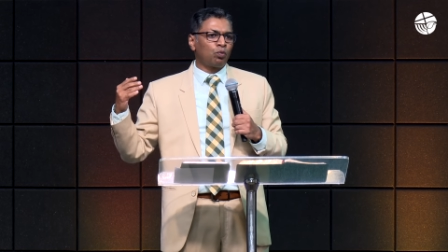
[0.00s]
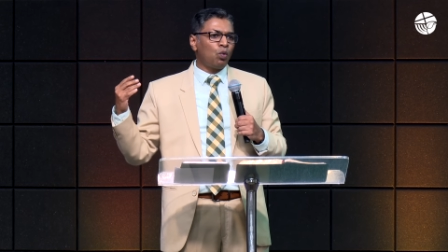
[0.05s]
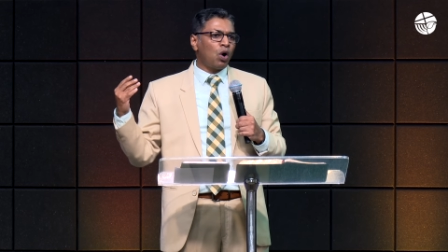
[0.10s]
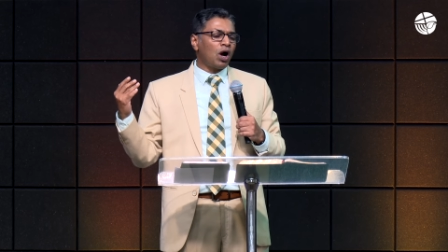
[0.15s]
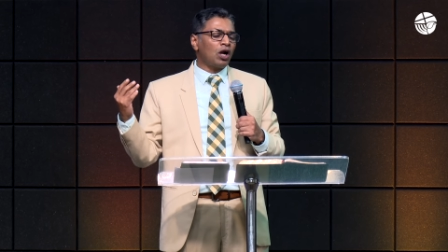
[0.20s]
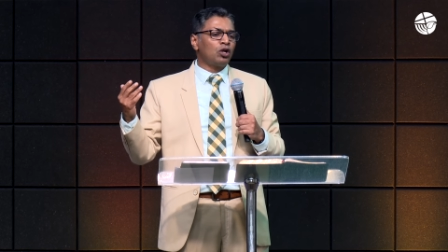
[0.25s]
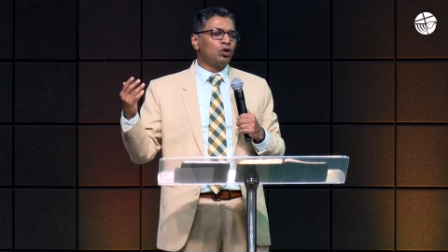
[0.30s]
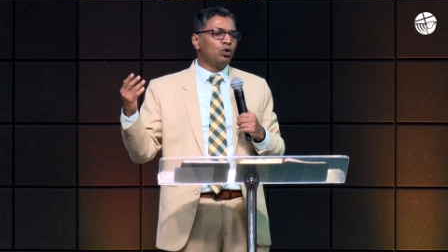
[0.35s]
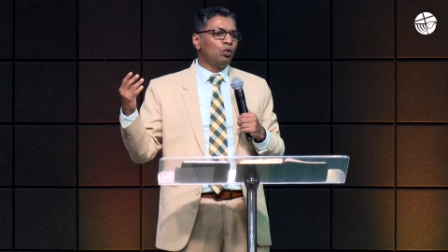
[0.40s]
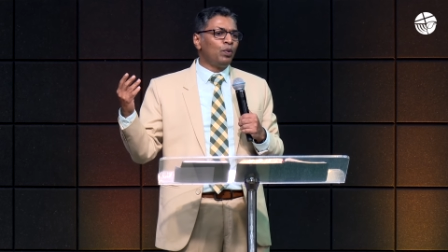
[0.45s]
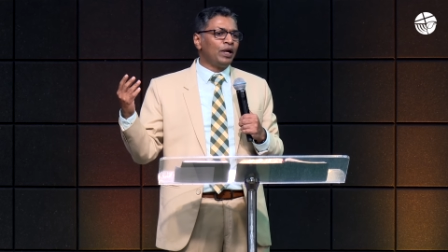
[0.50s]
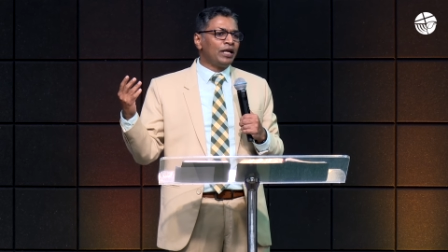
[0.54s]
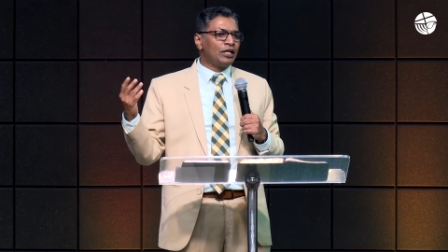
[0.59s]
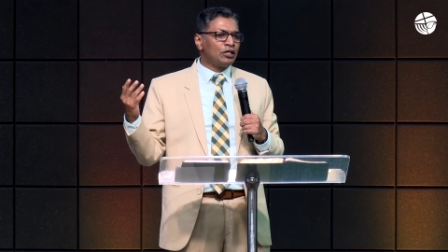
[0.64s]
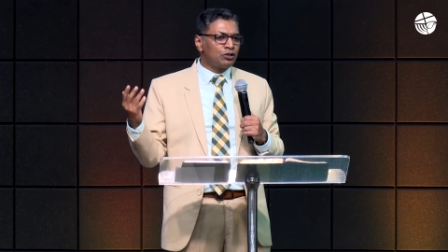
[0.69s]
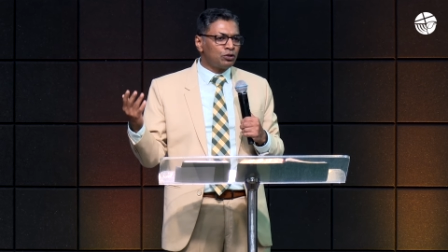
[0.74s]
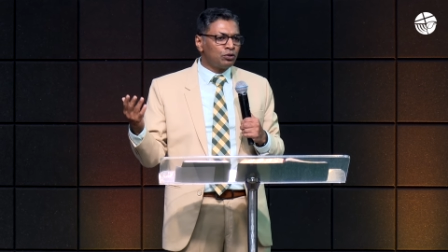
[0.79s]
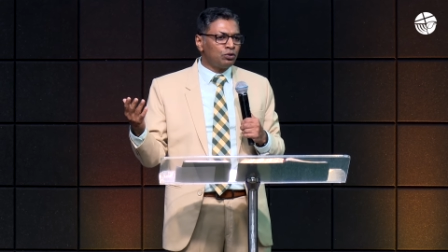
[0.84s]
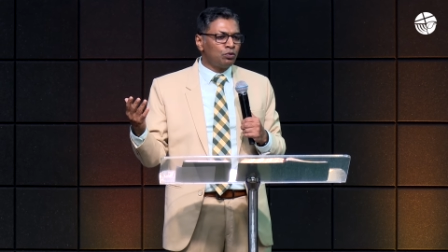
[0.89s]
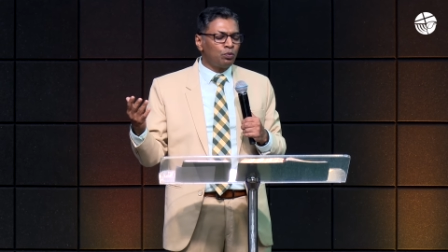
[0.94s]
what do we
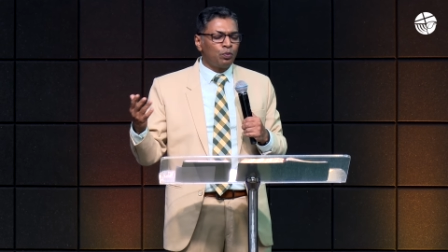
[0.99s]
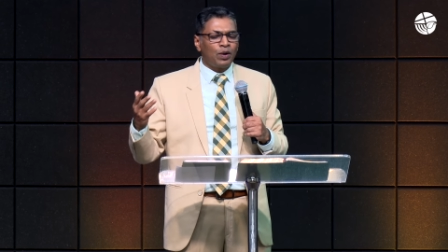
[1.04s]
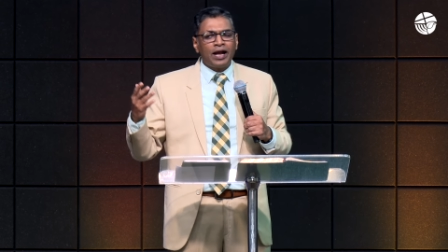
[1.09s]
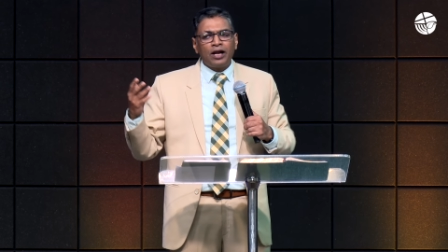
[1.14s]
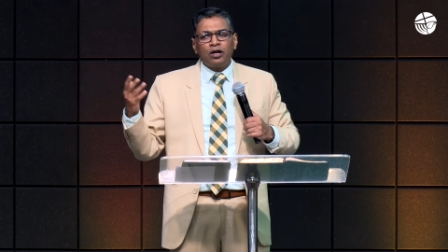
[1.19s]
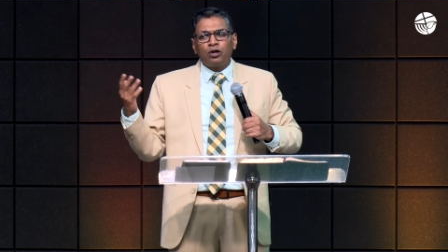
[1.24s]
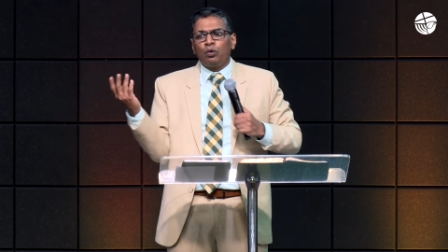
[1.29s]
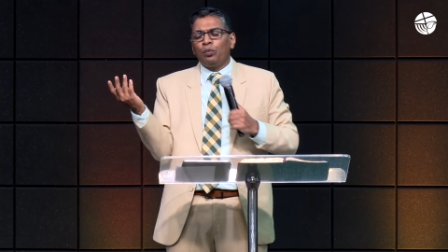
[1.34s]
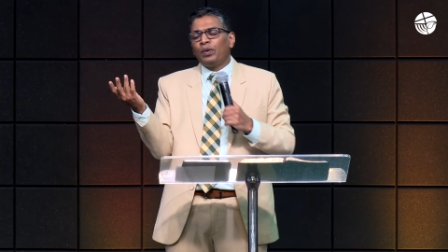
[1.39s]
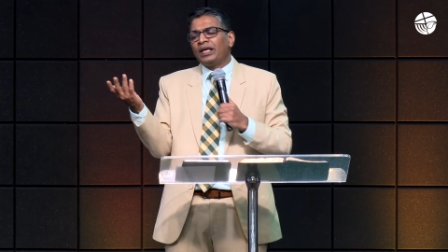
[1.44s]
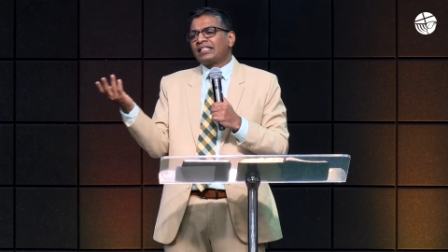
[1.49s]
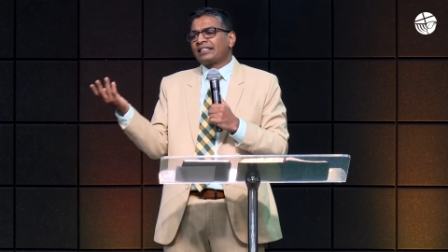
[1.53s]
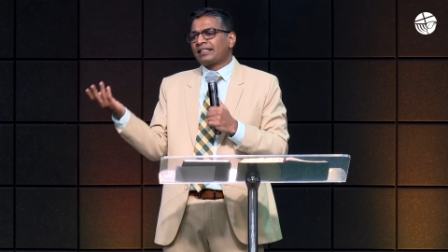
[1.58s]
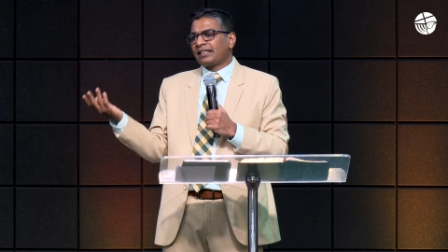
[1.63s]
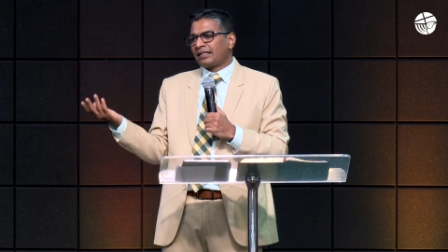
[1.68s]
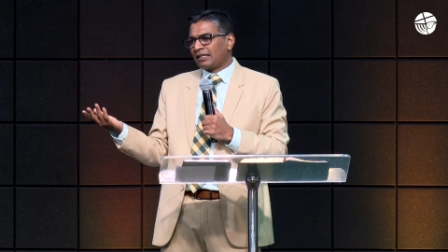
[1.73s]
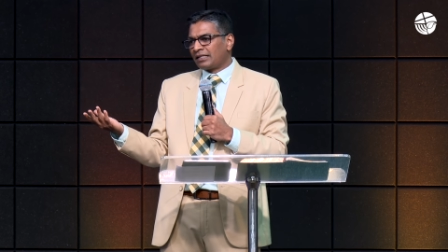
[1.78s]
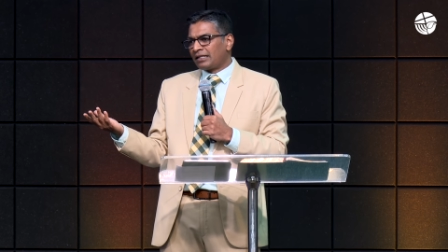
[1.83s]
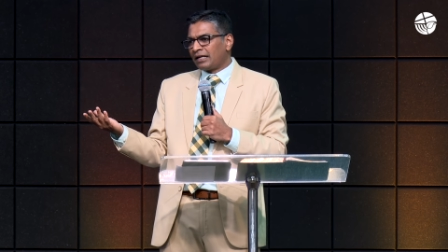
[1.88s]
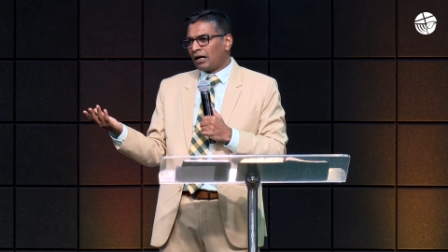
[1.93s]
do? Where do we
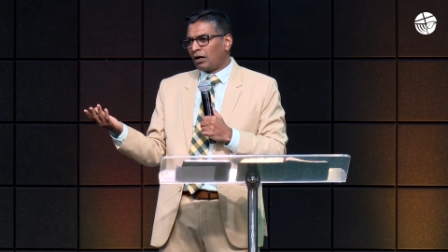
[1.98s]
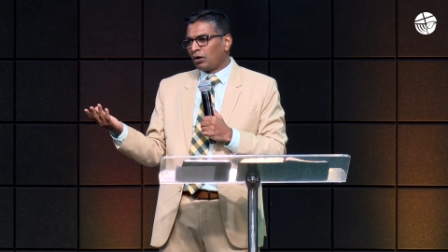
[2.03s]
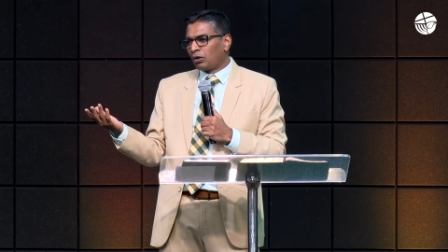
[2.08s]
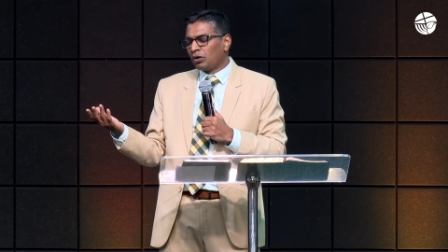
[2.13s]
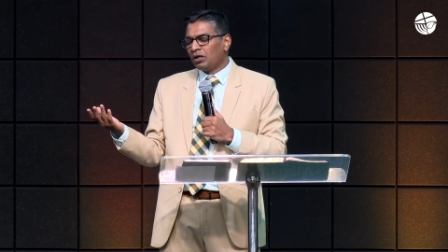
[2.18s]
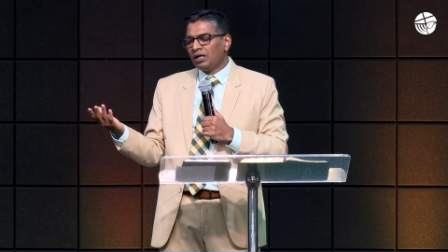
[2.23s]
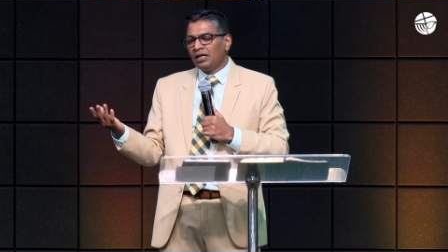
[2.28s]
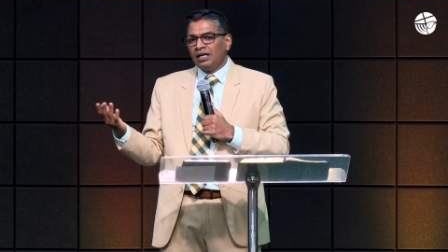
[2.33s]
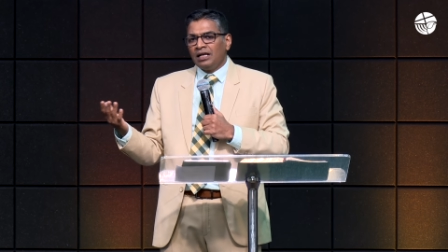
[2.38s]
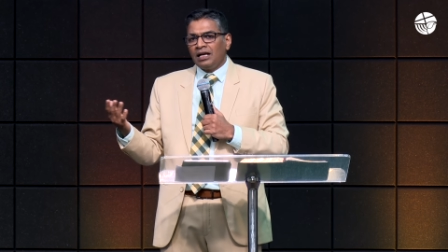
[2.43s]
settle down?